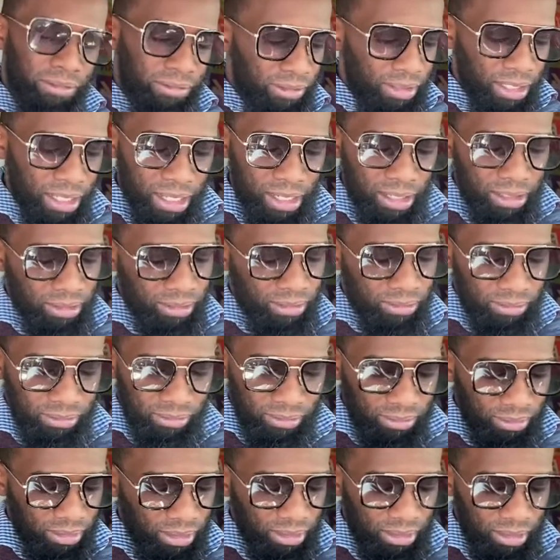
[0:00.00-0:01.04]
that
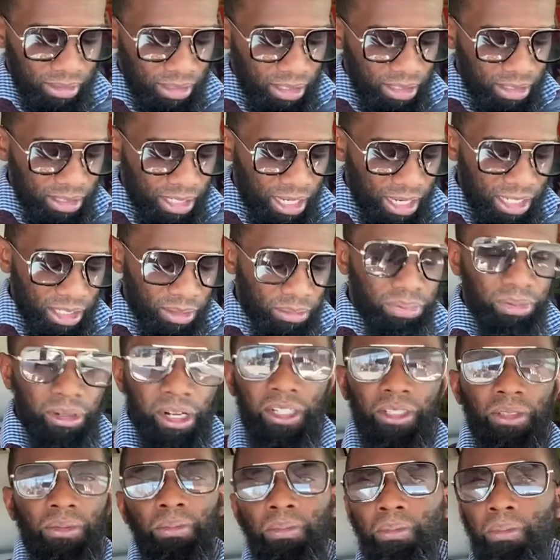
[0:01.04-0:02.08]
he not
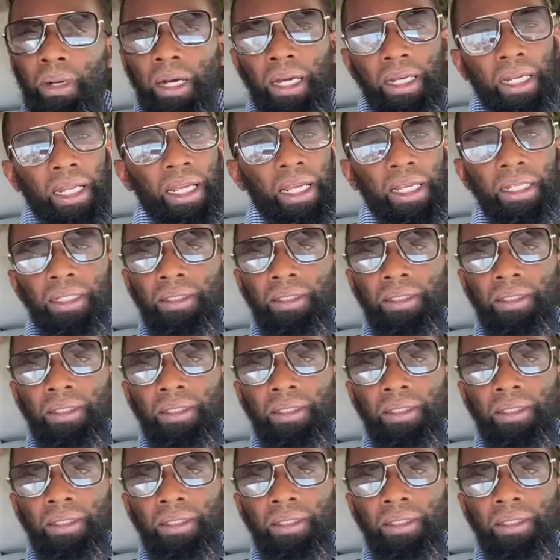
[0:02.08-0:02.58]
impressed by that.